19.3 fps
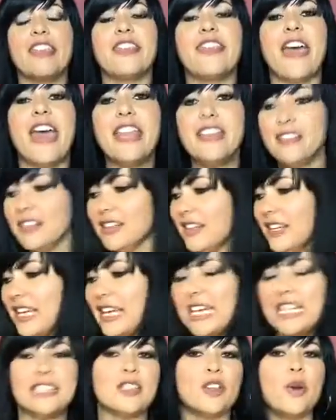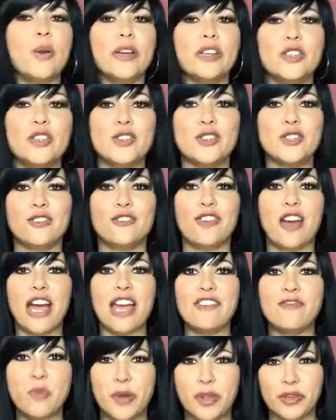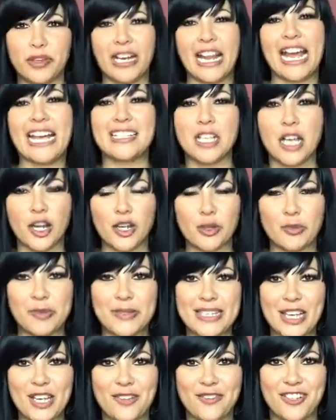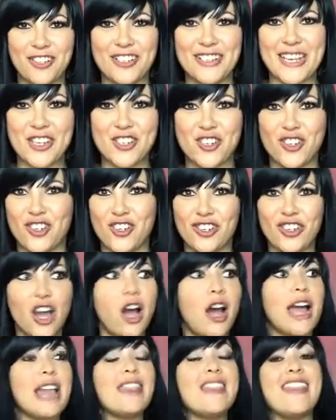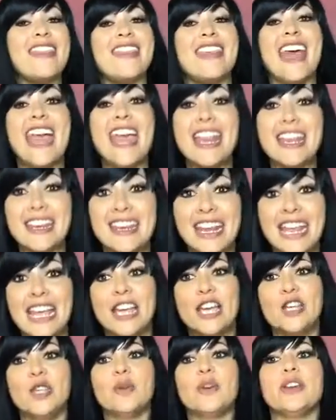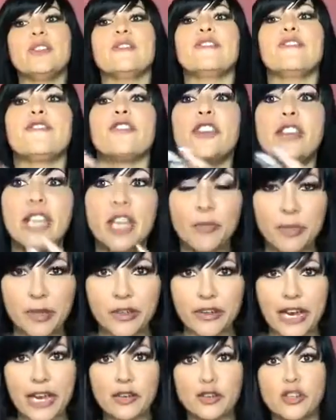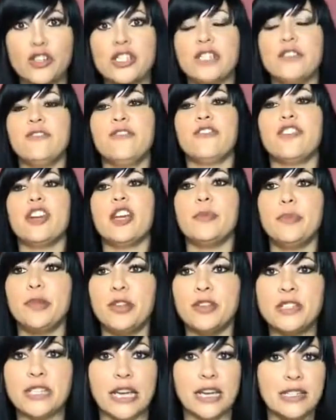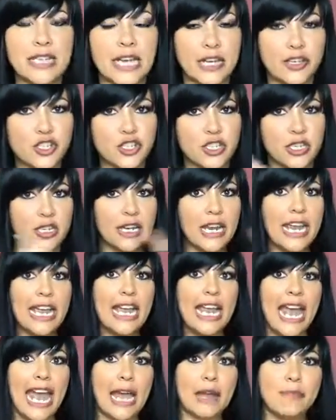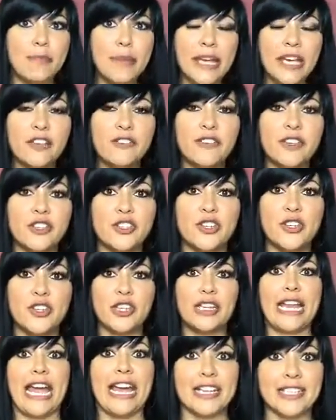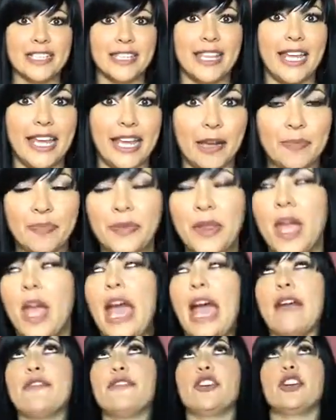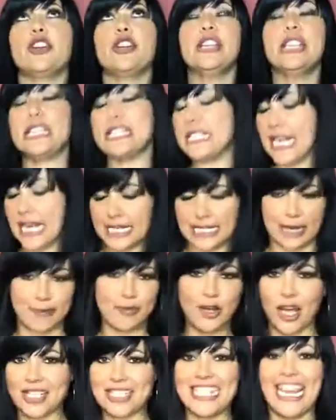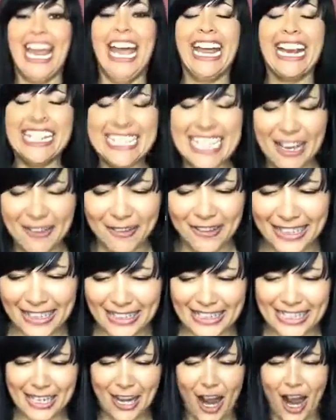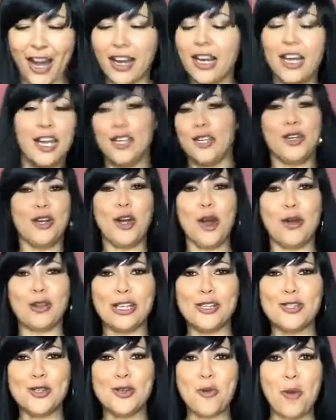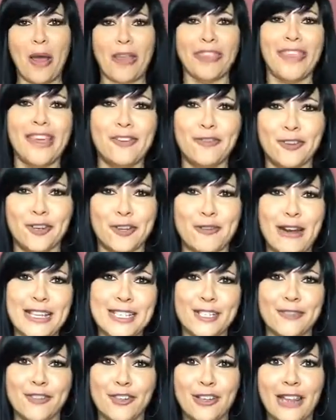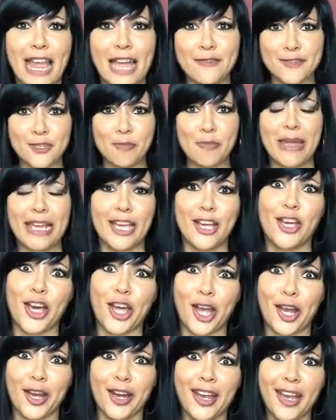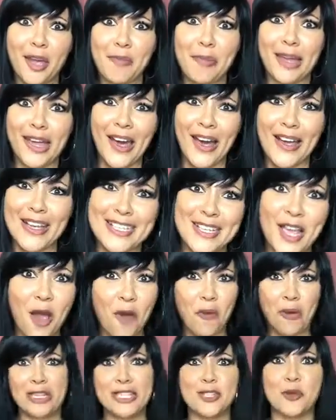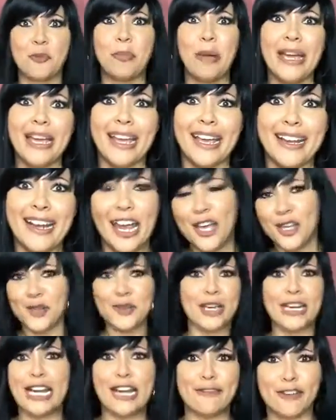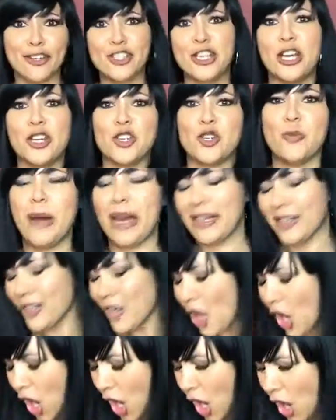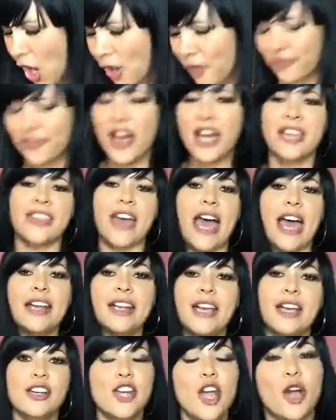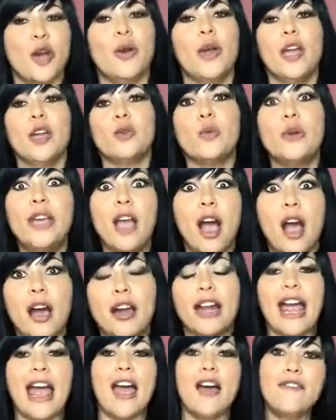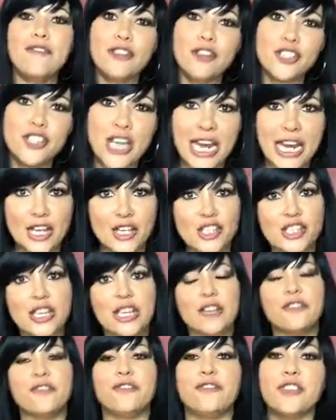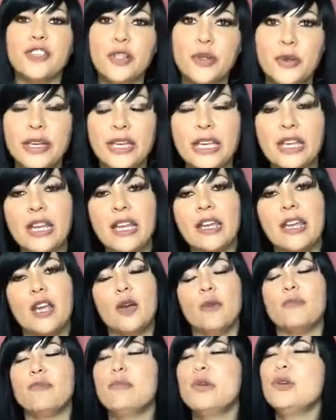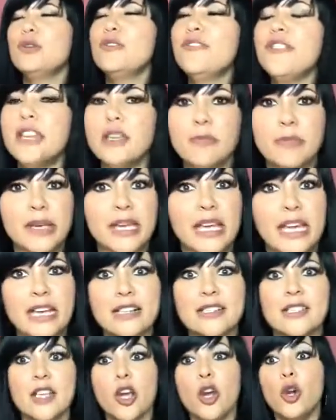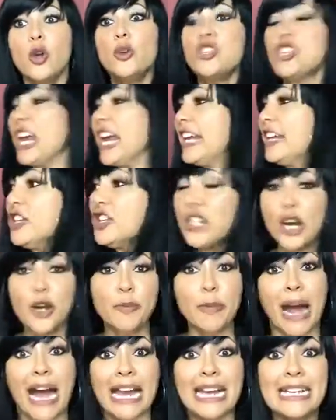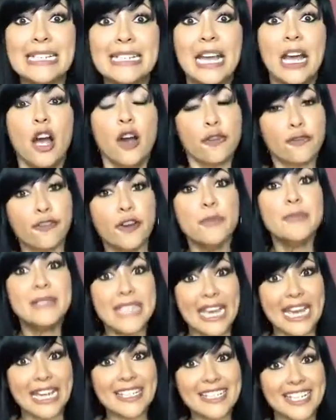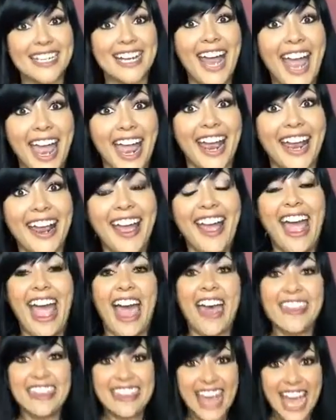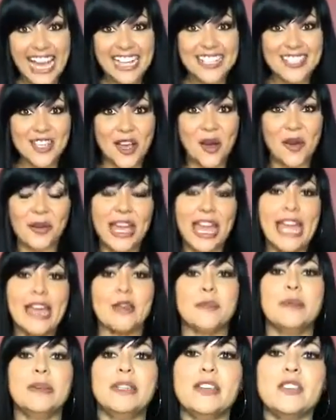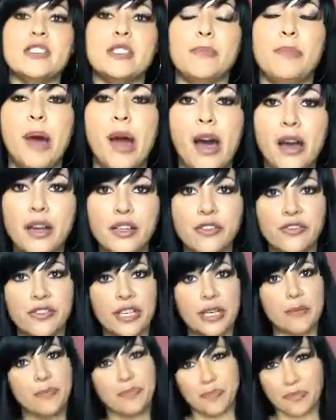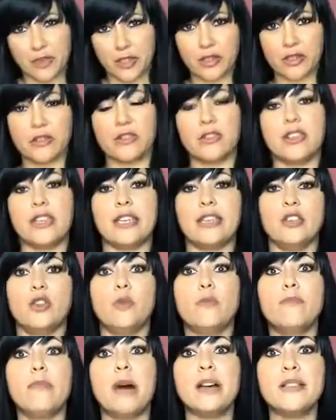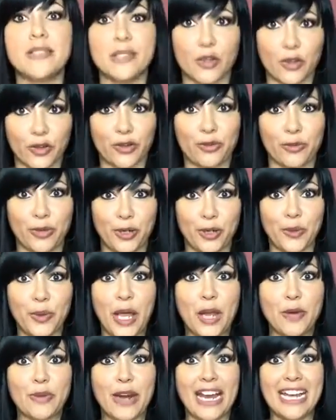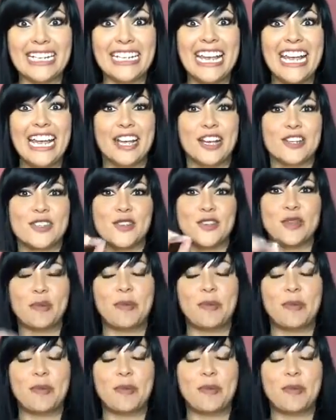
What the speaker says: then it's going to survive whether it has 100% of your attention or not. And then you can free up your energy, free up your attention, and pivot to the next thing. And for goodness sakes, I'm not saying, definitely not, you can only do one thing for the rest of your life, so make it good, because once you pick it, you can never change your mind. No, fuck that. No, we are ever-changing, fluid, moving beings who change our mind from day to day. And that's okay, but there's a part of it that you'll muscle through, right? Because there's